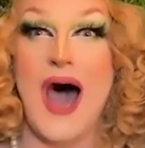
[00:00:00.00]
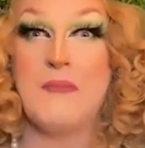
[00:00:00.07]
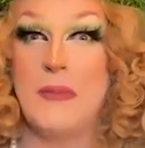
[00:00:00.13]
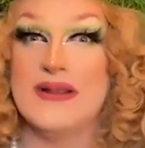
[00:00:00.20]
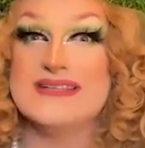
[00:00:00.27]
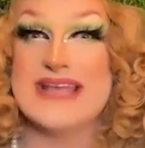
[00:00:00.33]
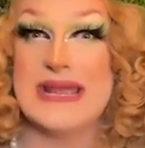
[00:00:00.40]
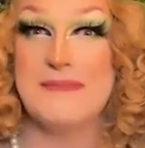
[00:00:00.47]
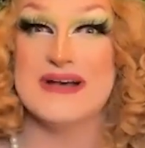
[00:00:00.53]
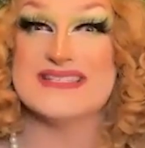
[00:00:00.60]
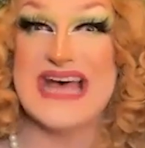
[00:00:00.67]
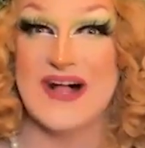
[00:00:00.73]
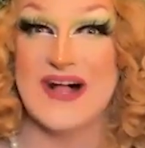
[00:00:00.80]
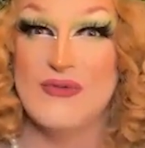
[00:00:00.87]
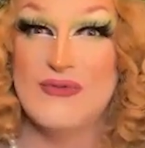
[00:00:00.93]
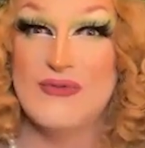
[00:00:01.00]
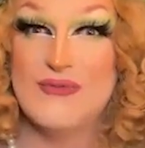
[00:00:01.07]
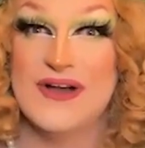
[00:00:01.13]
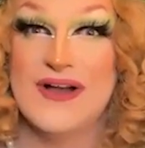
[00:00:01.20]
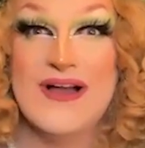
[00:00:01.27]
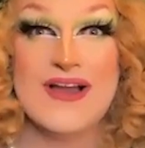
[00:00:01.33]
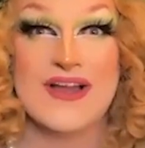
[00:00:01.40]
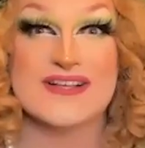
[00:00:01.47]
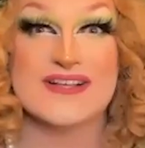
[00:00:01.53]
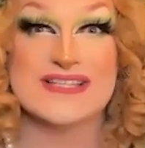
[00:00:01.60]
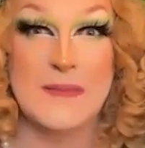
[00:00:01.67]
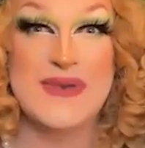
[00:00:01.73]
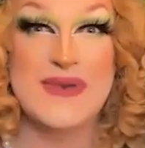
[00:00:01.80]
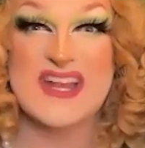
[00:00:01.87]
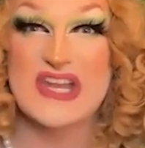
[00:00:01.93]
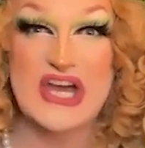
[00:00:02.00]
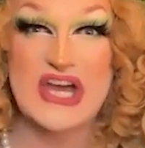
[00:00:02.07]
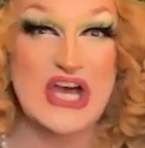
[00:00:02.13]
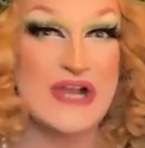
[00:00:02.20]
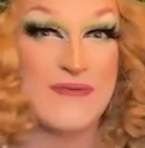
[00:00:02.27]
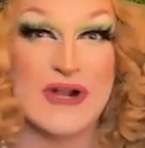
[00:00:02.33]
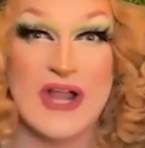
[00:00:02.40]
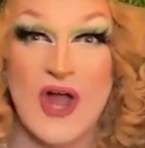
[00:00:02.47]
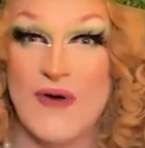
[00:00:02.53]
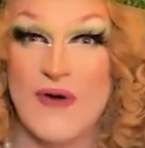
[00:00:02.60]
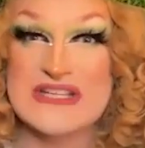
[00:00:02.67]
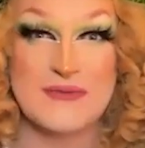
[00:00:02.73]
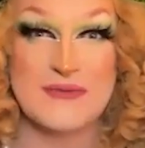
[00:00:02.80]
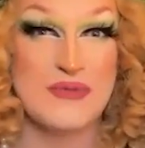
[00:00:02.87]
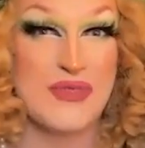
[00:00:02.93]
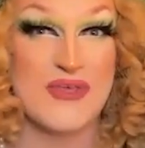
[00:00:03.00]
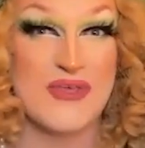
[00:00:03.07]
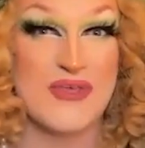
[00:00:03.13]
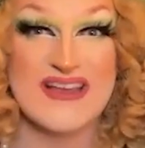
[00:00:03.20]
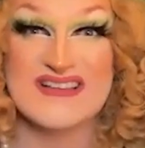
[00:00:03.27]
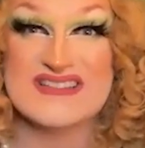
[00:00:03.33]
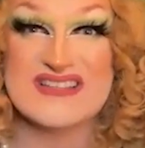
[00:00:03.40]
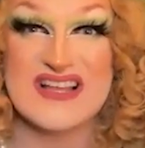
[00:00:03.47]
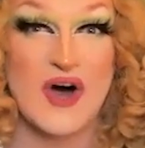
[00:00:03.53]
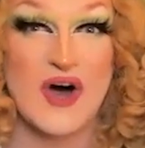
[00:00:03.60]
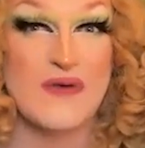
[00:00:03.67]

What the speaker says: I'd probably say myself. because I'm a big nerd for a lot of different things, a